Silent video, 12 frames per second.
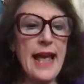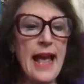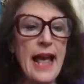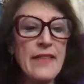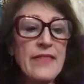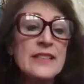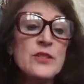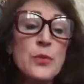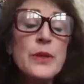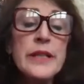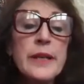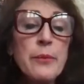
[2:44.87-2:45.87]
And that's
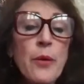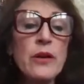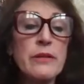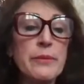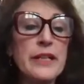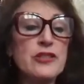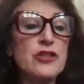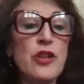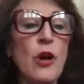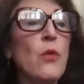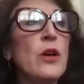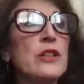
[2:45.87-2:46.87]
really important because you
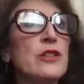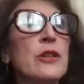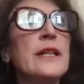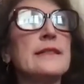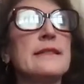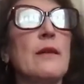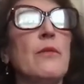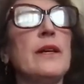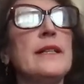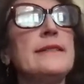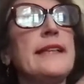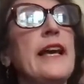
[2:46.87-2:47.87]
don't want to look at someone
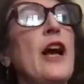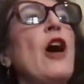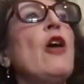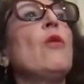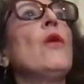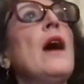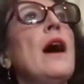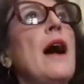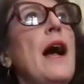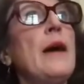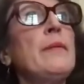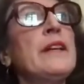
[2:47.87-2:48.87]
and say, oh,
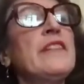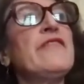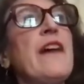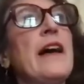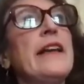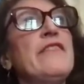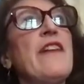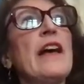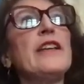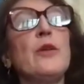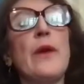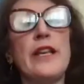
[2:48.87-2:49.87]
I'm going to
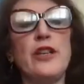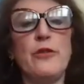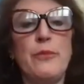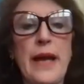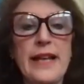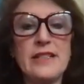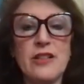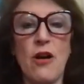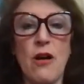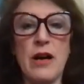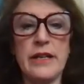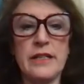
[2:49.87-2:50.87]
evaluate you based
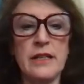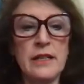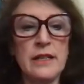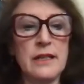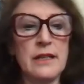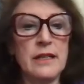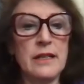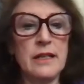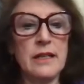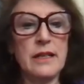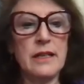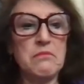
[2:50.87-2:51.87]
on
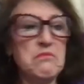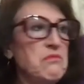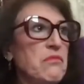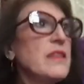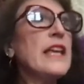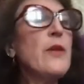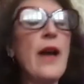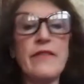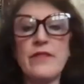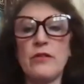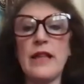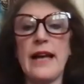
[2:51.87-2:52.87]
that you have
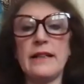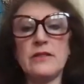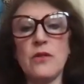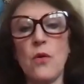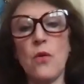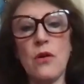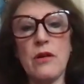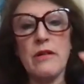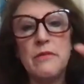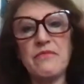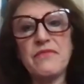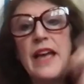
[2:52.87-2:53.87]
no legs
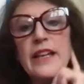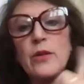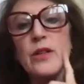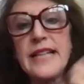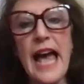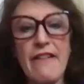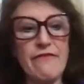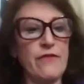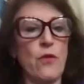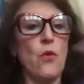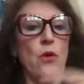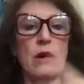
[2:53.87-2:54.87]
or that you are deaf,
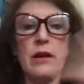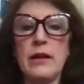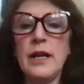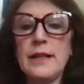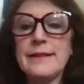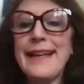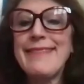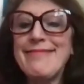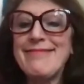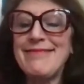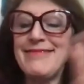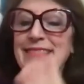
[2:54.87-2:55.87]
or like,
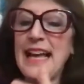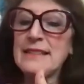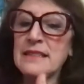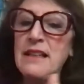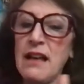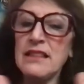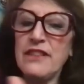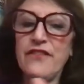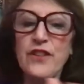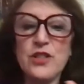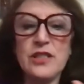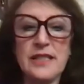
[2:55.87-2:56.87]
that's not the
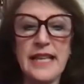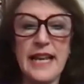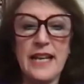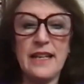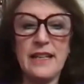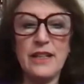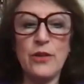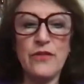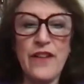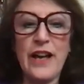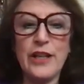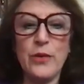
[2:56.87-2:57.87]
first thing you
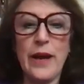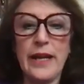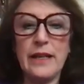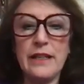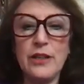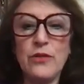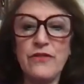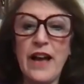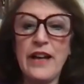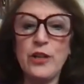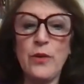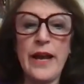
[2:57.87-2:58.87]
evaluate. Mm-hmm. You
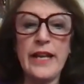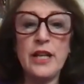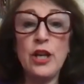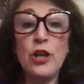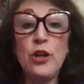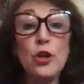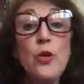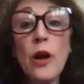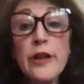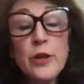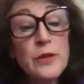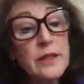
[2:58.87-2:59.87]
evaluate, who are
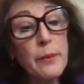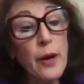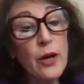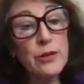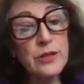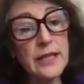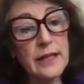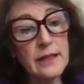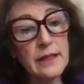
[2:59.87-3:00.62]
you as a person?